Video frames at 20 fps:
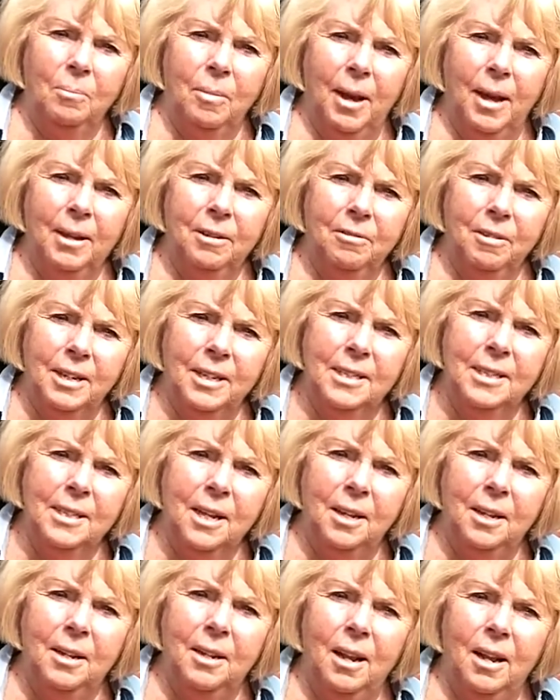my
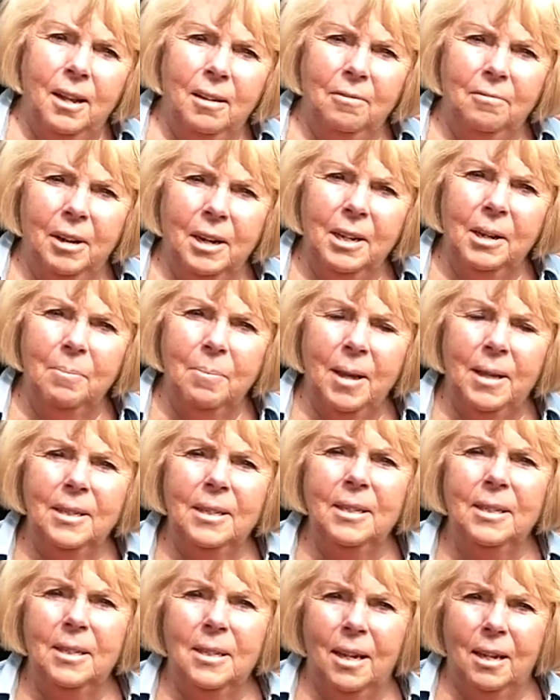grandson,
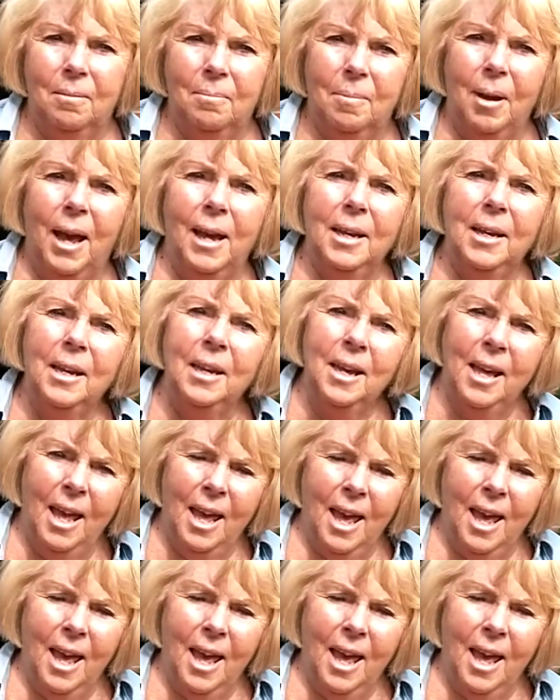recommended a Mike,